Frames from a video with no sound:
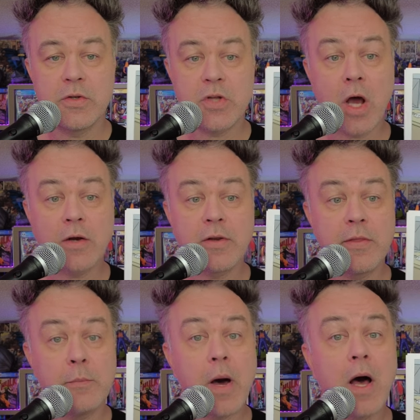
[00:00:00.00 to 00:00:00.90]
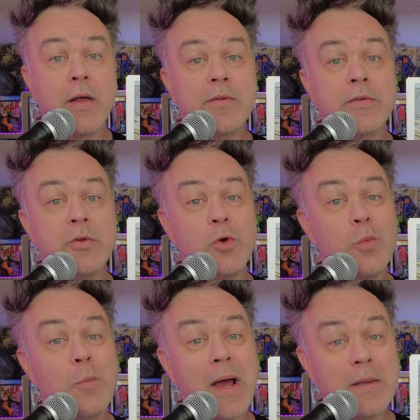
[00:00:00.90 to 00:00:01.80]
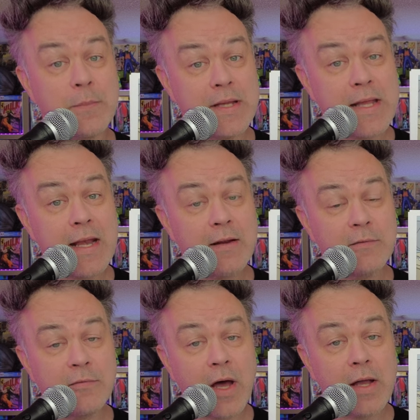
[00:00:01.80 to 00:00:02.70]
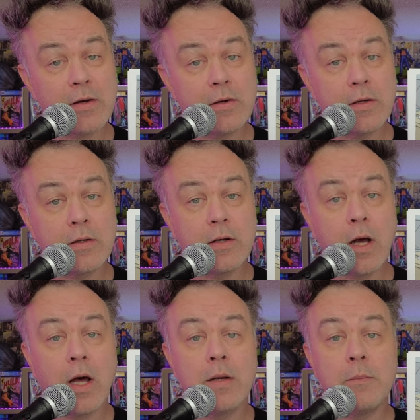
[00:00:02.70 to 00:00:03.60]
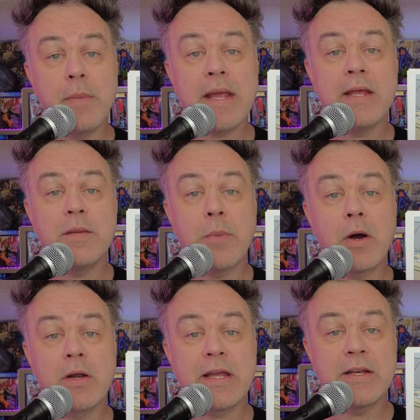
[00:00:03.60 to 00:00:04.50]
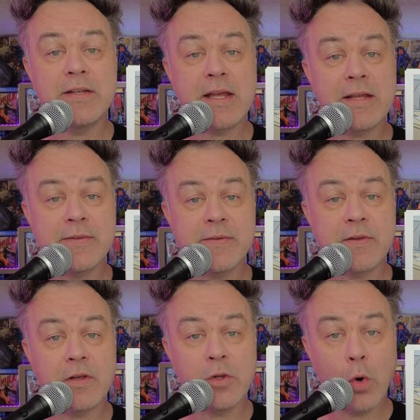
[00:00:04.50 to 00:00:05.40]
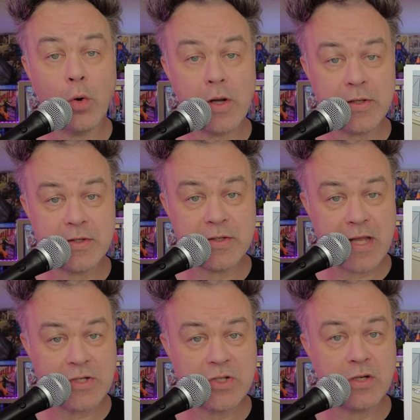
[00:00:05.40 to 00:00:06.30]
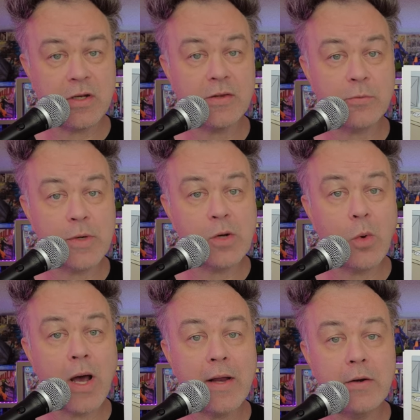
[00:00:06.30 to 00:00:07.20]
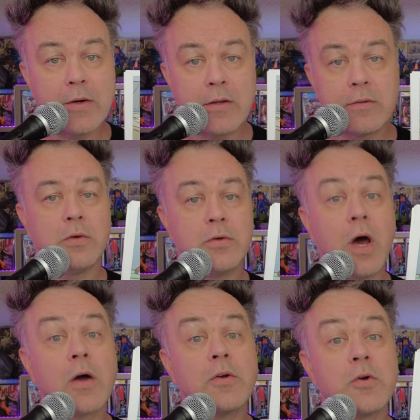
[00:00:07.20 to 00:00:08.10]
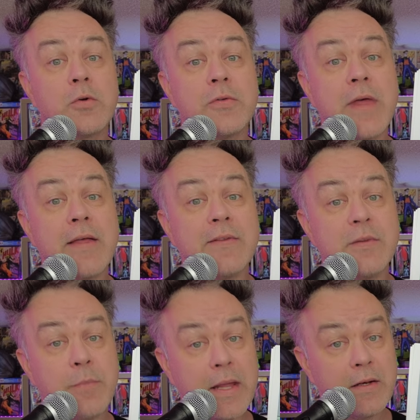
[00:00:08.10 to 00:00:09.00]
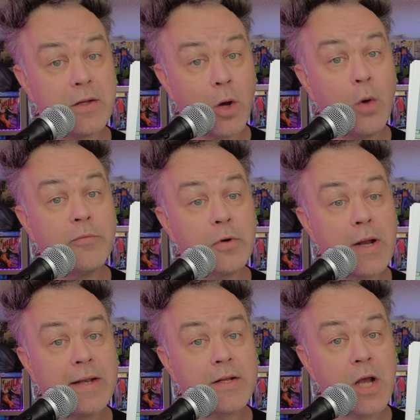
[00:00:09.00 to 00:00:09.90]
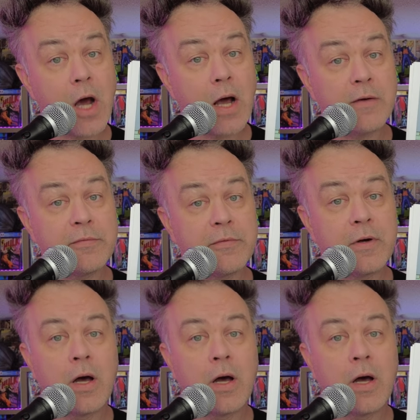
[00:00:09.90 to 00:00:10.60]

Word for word: Talk to the boss, you might be getting fired. Unpaid parking tickets, your attention is required. Doctor says bend over and cough.